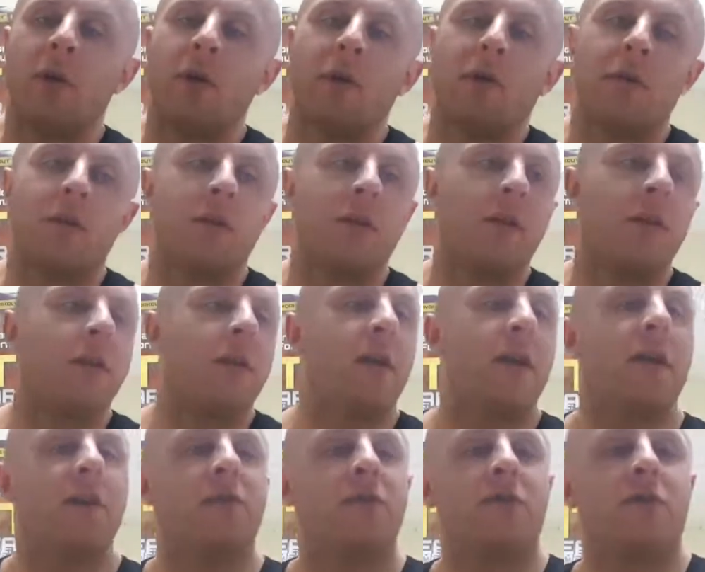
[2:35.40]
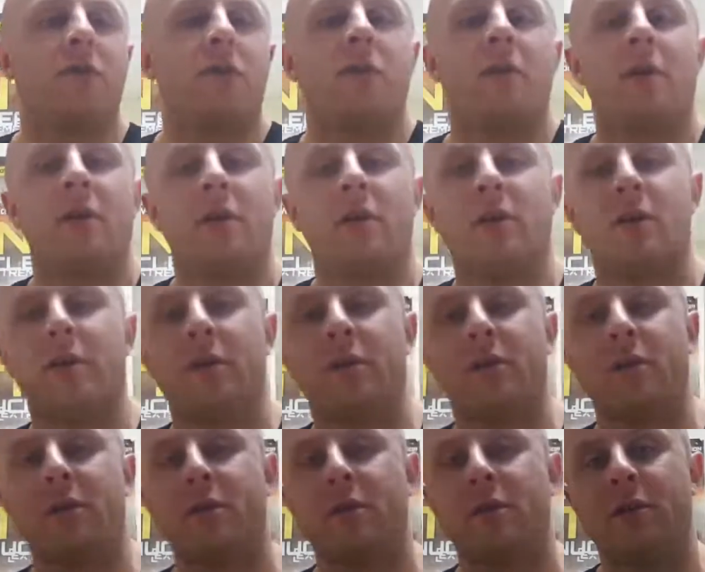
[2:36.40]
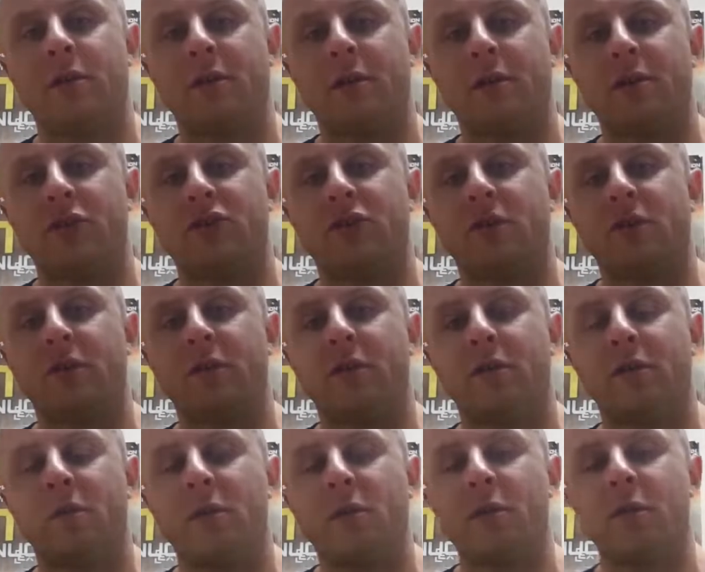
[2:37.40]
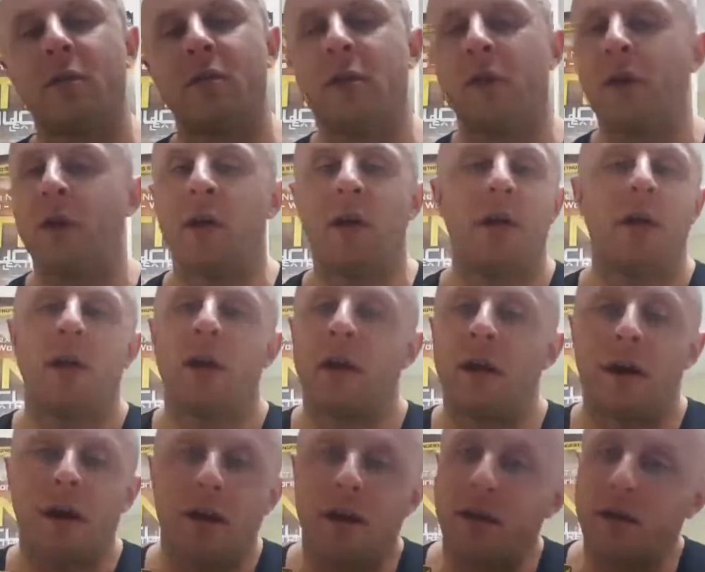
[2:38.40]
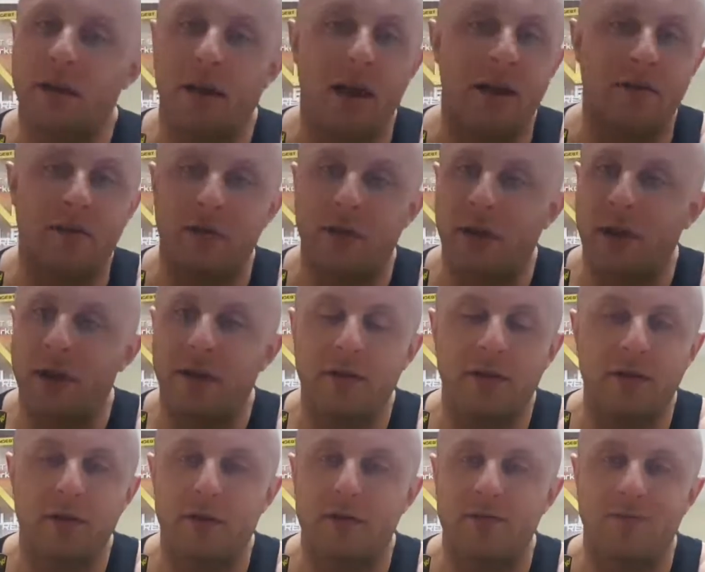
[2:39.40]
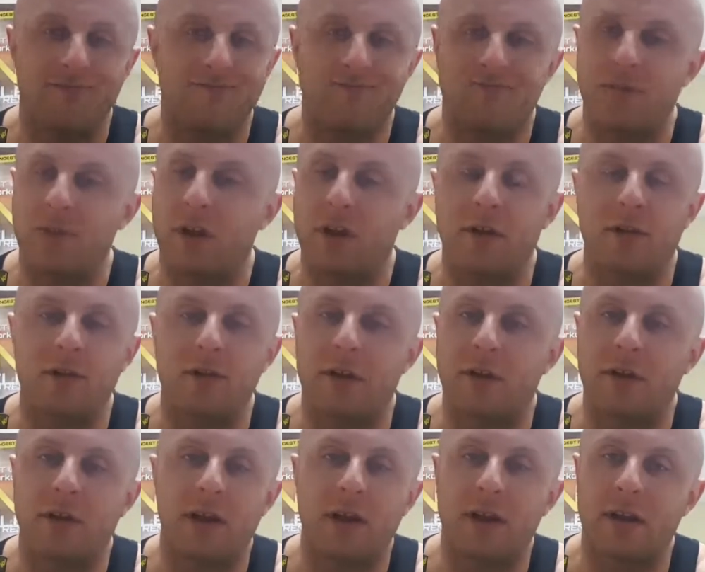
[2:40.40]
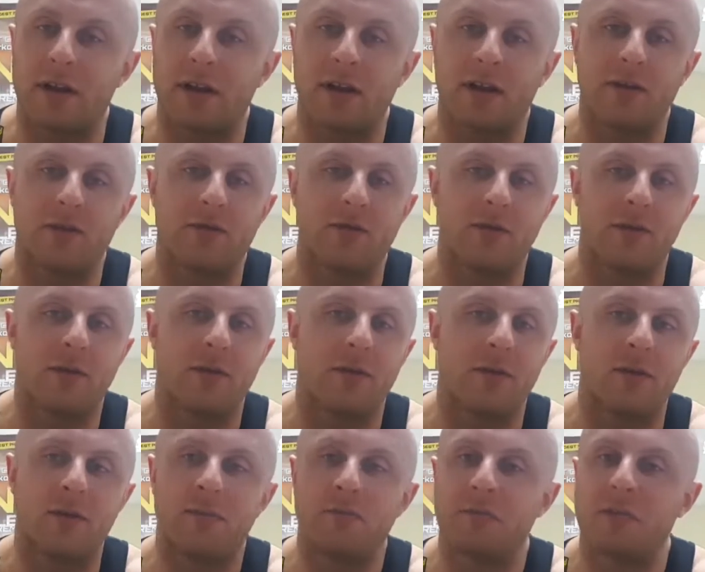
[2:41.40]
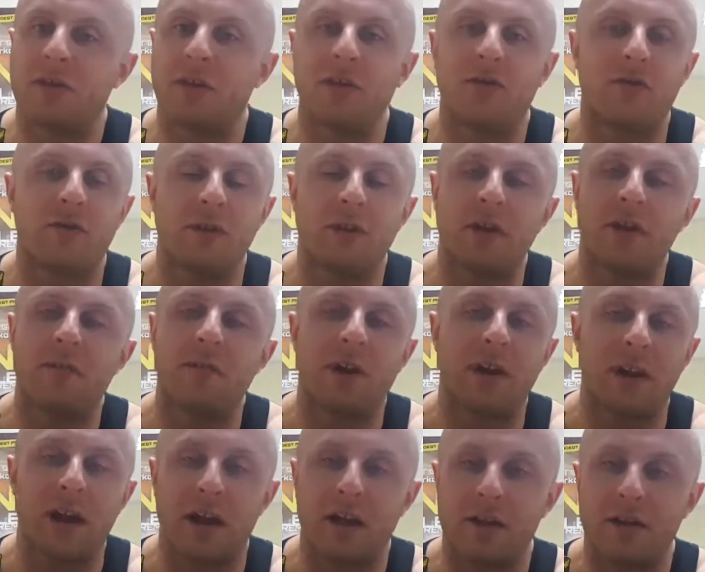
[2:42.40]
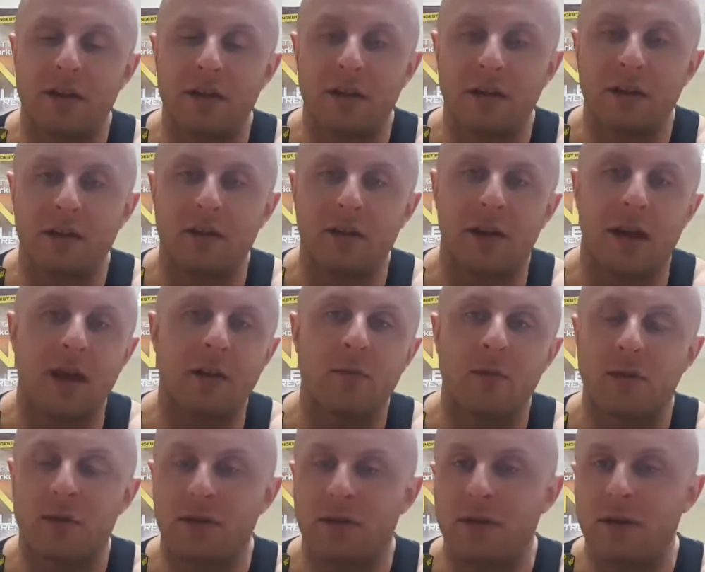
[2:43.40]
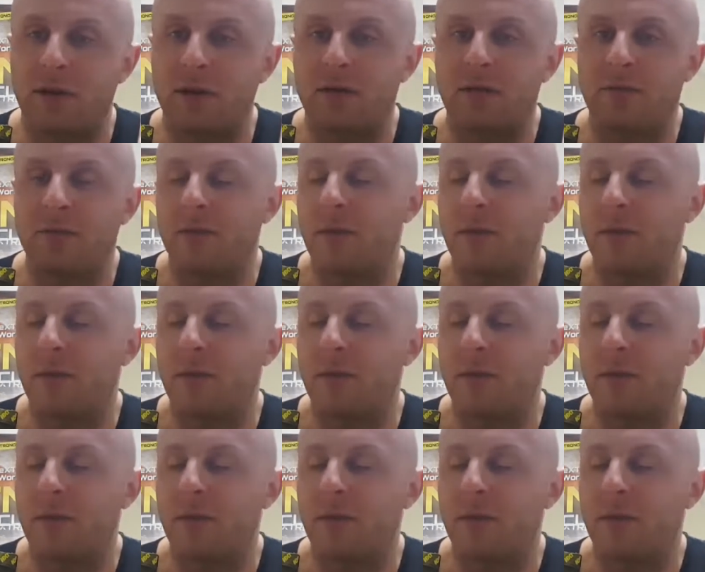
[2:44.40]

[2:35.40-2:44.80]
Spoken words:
cyclic dextrin, additional glutamine, and after that you can start taking extra citrulline, beta-alanine, agnatine.